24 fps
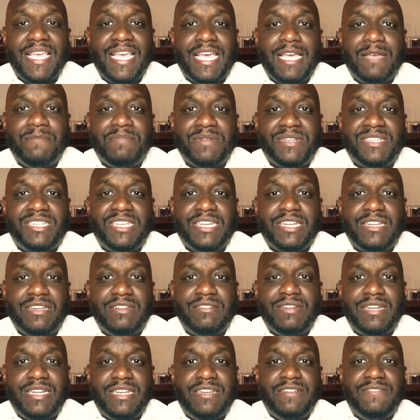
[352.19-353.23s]
a
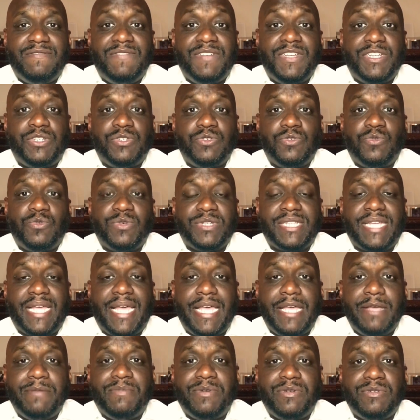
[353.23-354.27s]
particular individual was
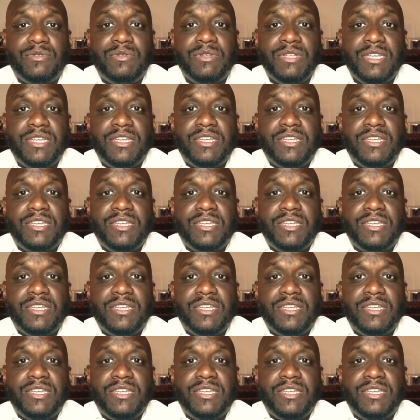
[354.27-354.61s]
able